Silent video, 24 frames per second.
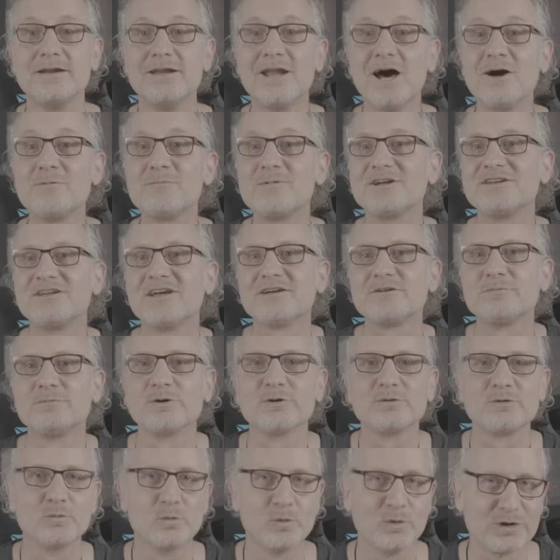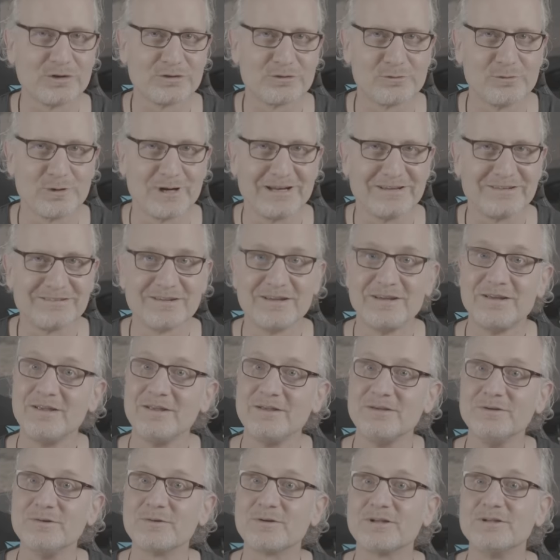Now my dashboard works great.
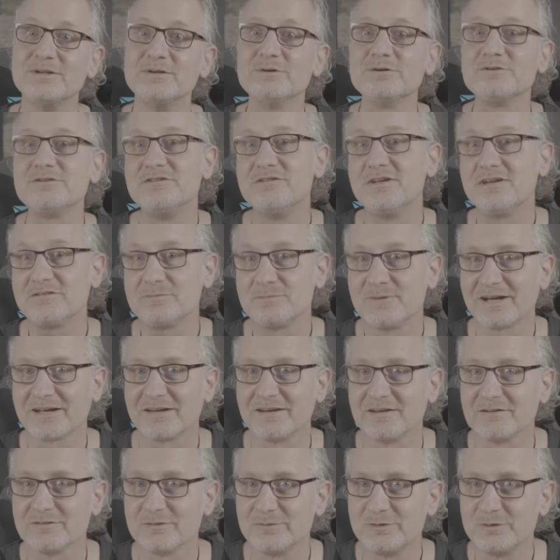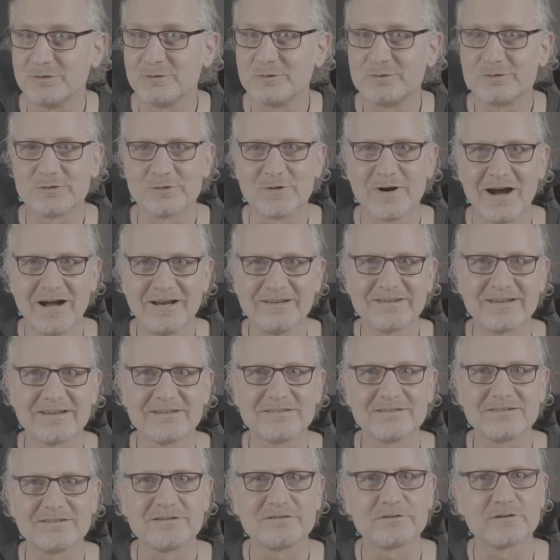You can use this mechanism too to hide
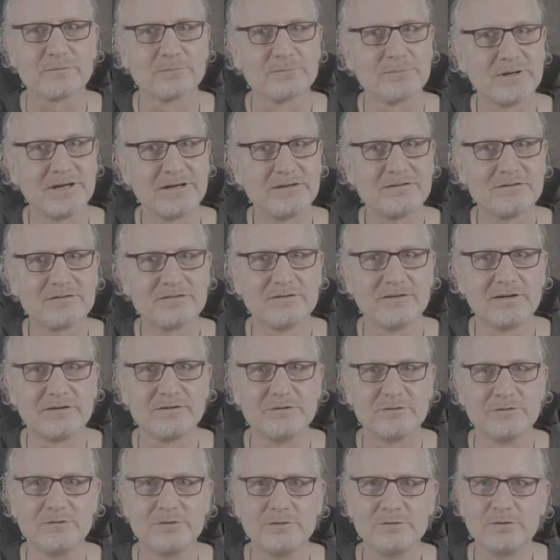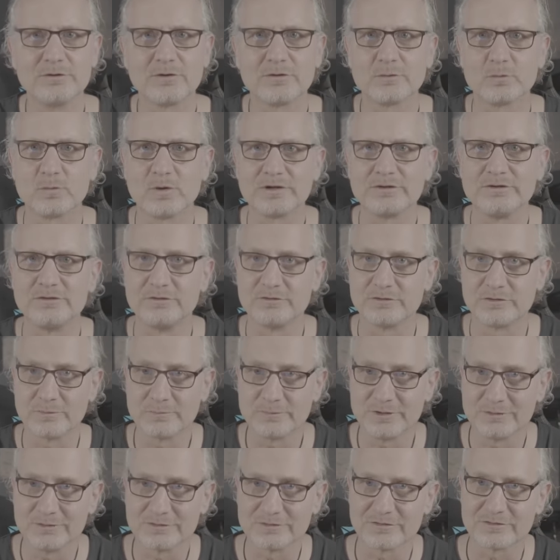entities on pages that you do not want
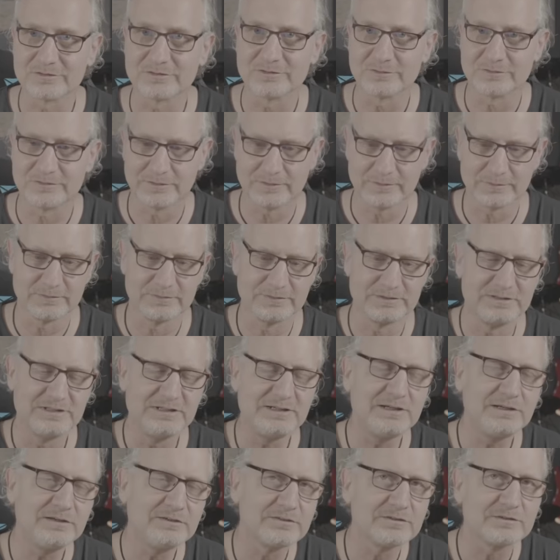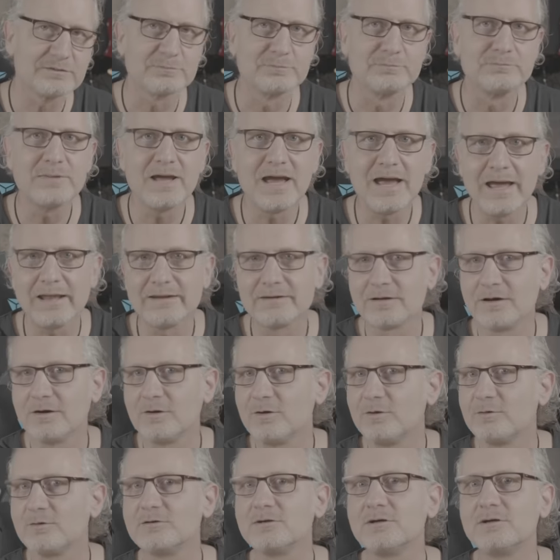some users to see. Jesus, man.
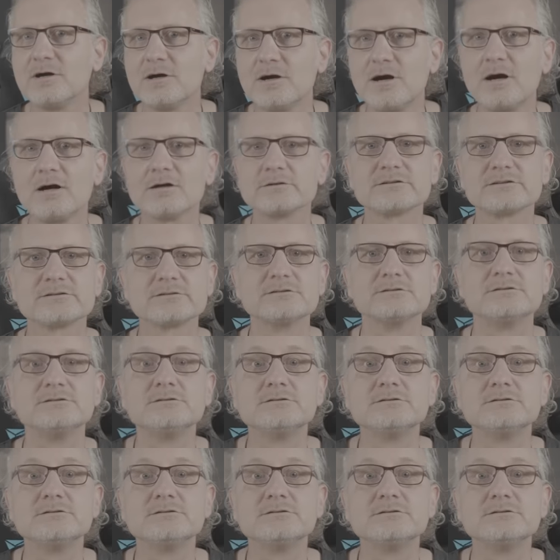Oh God.